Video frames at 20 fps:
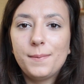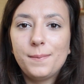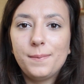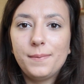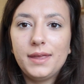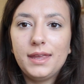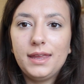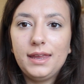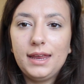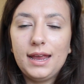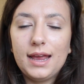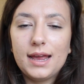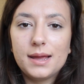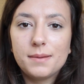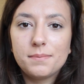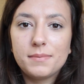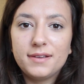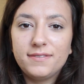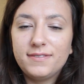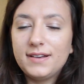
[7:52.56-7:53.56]
Me
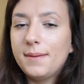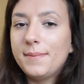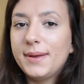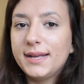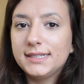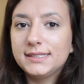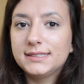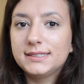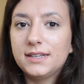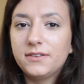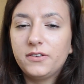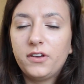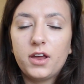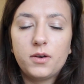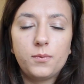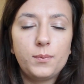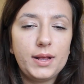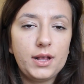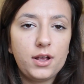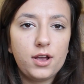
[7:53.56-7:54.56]
and my flatmates have
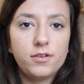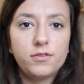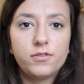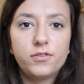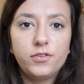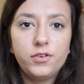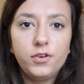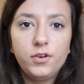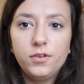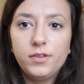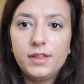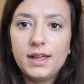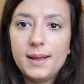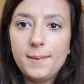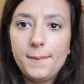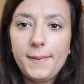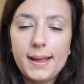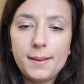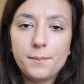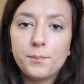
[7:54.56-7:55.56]
kind of been going through
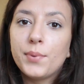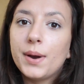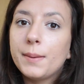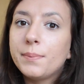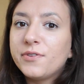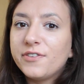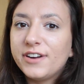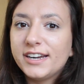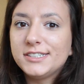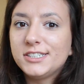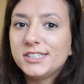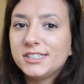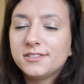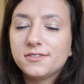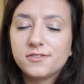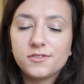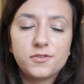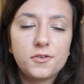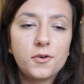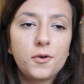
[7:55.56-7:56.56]
them in
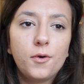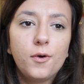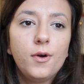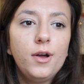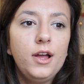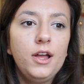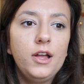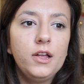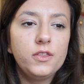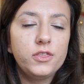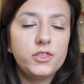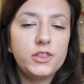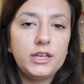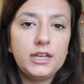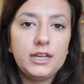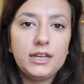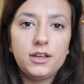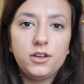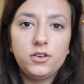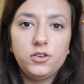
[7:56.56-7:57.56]
preparation for
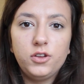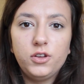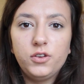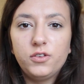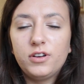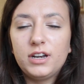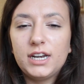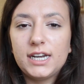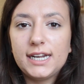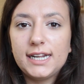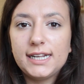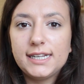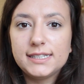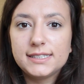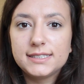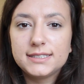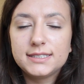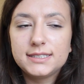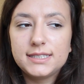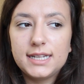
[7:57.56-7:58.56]
the new
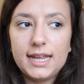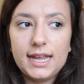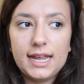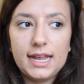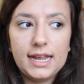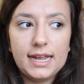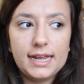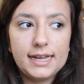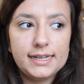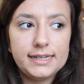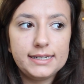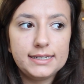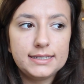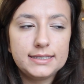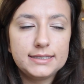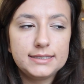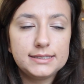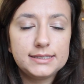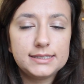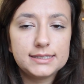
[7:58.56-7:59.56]
release
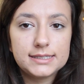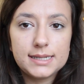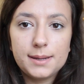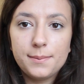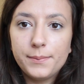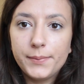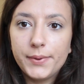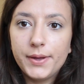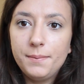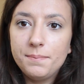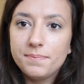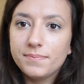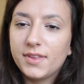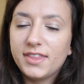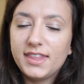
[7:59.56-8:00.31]
in December.